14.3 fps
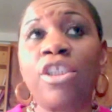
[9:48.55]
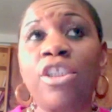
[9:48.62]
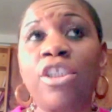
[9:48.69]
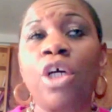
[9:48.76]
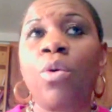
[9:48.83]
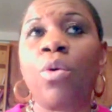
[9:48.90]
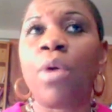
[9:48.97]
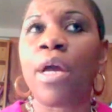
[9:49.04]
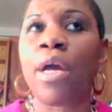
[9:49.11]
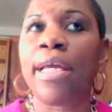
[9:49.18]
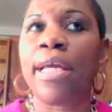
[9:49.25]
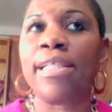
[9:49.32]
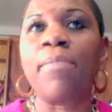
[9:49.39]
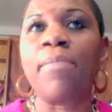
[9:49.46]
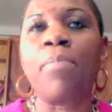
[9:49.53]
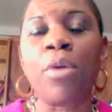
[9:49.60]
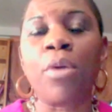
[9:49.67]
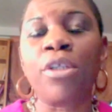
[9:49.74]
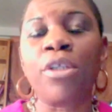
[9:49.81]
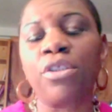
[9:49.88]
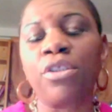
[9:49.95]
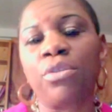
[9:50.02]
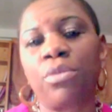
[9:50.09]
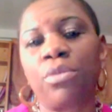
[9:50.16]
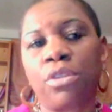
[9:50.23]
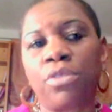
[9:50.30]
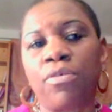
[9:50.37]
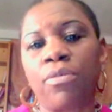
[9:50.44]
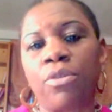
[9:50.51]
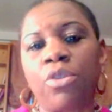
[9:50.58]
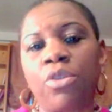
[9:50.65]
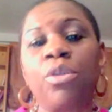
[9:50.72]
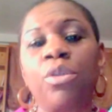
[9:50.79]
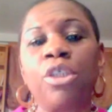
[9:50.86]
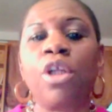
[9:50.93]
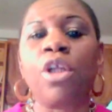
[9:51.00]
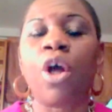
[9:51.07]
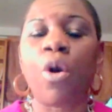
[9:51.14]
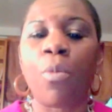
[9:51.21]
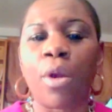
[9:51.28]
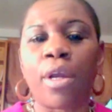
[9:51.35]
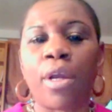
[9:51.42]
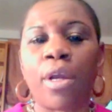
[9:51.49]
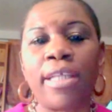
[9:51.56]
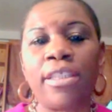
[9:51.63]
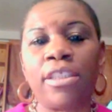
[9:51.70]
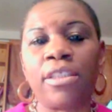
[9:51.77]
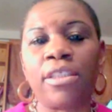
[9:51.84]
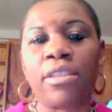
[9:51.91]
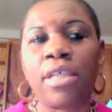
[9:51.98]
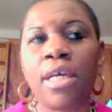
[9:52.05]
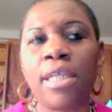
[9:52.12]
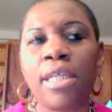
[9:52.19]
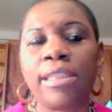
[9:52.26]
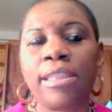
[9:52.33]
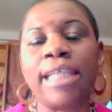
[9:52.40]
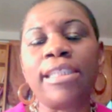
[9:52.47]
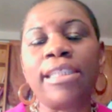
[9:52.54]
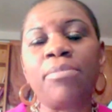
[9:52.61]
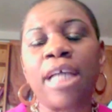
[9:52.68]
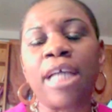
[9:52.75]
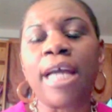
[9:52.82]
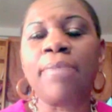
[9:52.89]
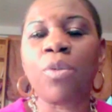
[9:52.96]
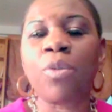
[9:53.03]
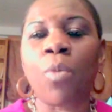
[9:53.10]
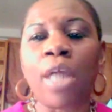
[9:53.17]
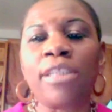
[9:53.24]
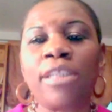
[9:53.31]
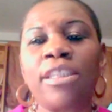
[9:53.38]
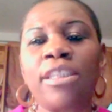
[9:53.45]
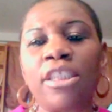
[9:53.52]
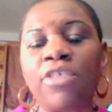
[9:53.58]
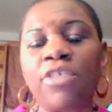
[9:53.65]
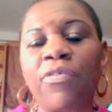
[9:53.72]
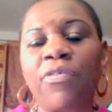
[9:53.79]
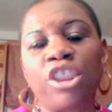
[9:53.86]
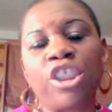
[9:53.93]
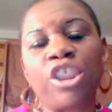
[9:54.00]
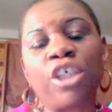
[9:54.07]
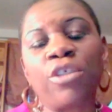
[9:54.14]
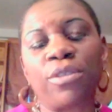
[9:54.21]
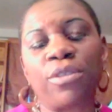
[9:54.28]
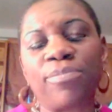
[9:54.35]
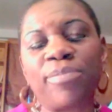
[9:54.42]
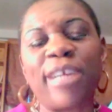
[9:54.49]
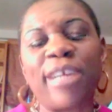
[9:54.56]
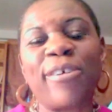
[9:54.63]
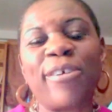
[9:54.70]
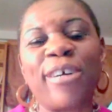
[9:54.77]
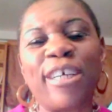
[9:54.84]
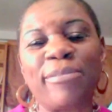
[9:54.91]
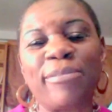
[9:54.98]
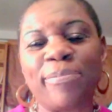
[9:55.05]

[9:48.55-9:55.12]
So it's important to do a little homework and just take some time to watch the different shows that are on.